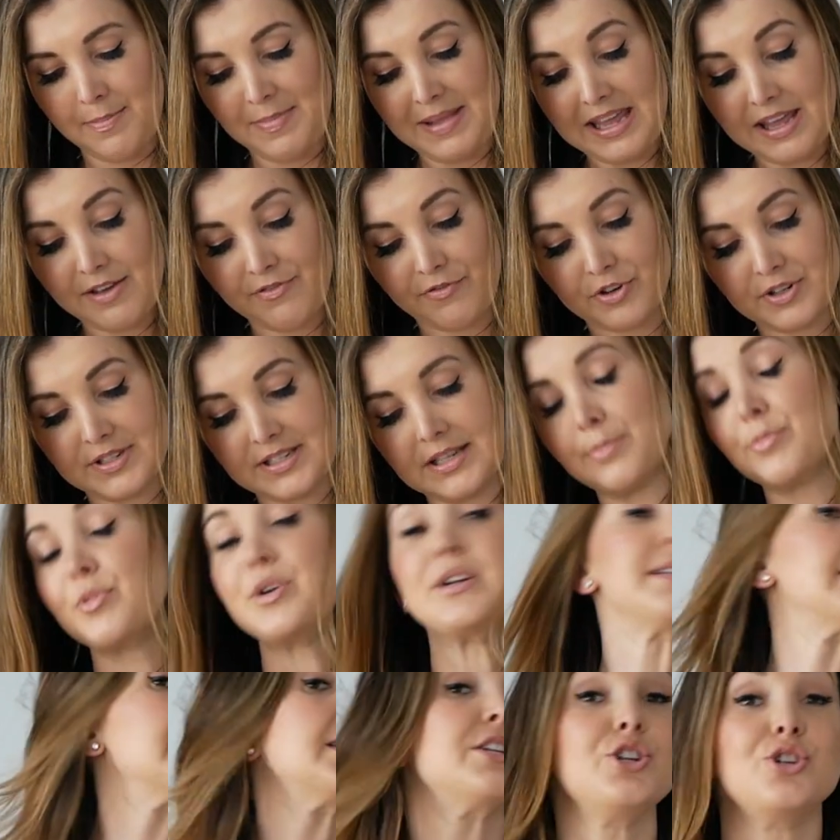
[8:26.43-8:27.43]
If for some
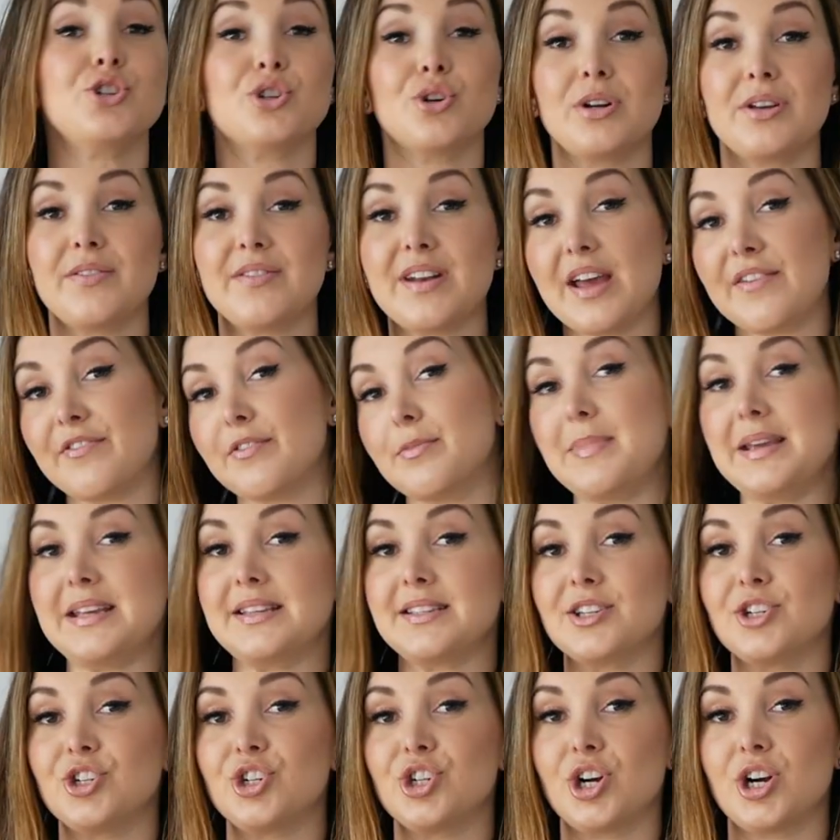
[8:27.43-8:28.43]
reason you don't even have a
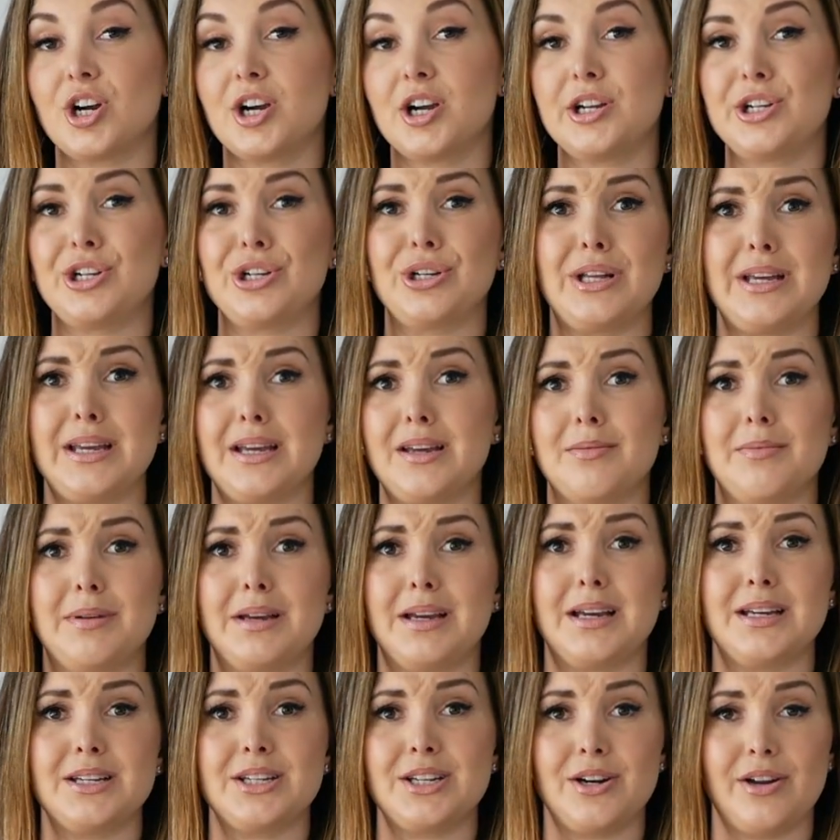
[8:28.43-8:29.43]
mason jar and you're like, oh my
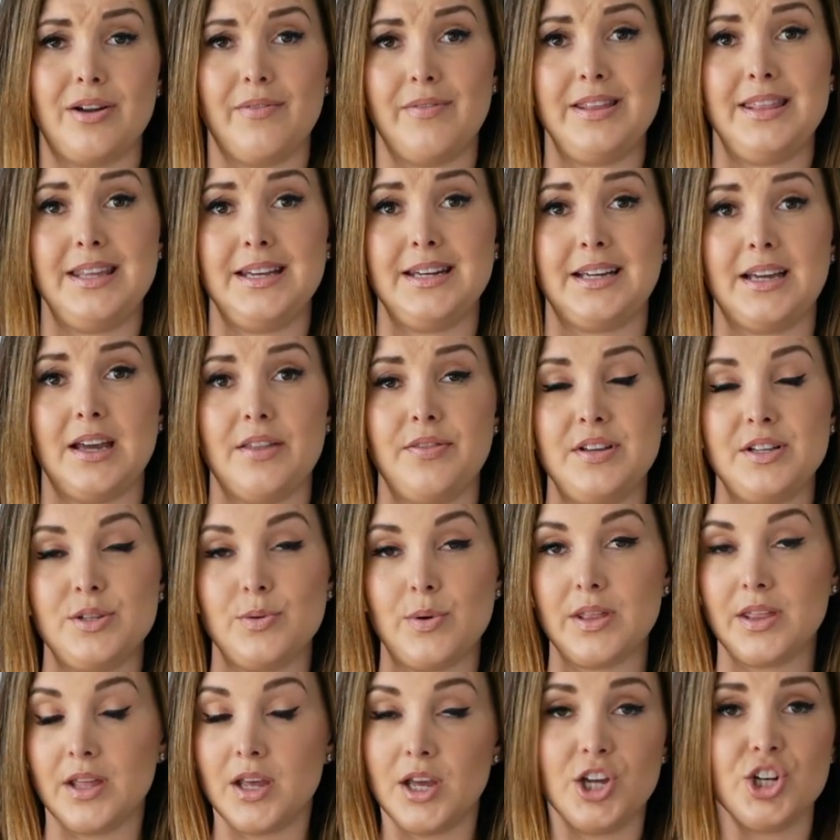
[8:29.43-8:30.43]
gosh, I don't have anything to cut these
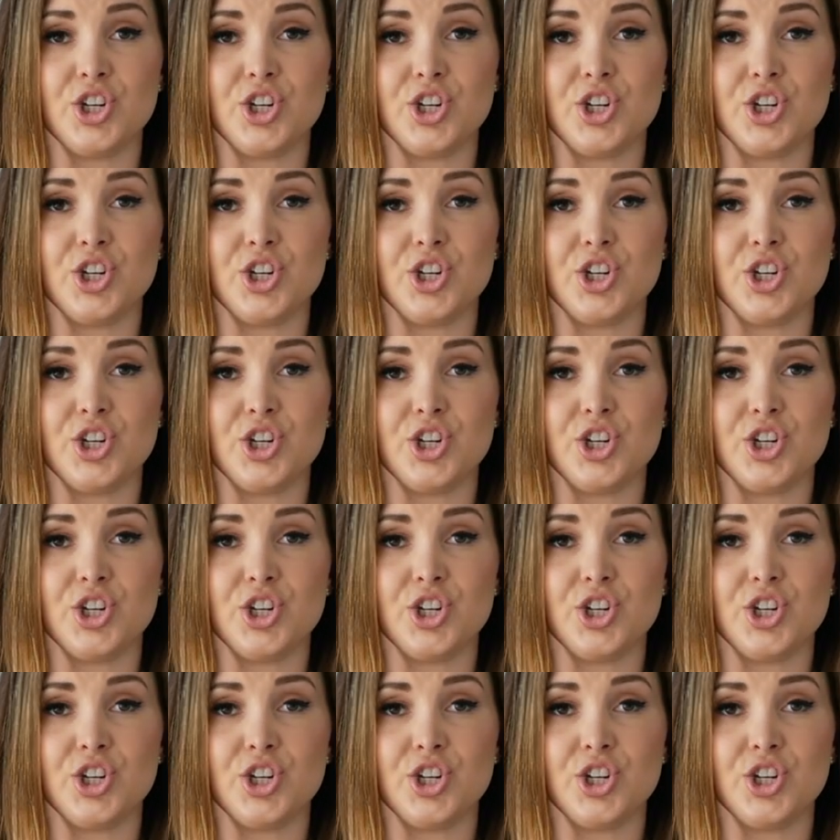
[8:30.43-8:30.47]
with,